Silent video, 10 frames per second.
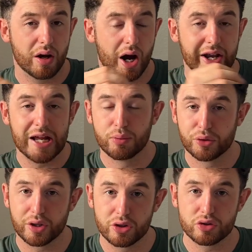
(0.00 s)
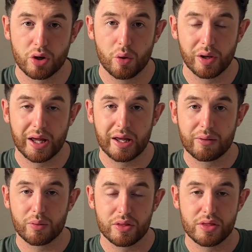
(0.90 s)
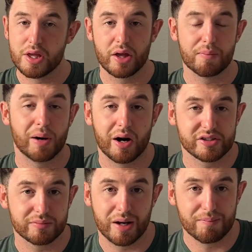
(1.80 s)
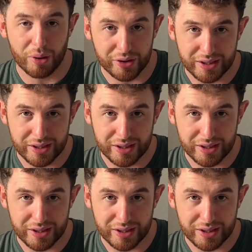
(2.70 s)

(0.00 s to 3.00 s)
unable to control it with the other parts of my body.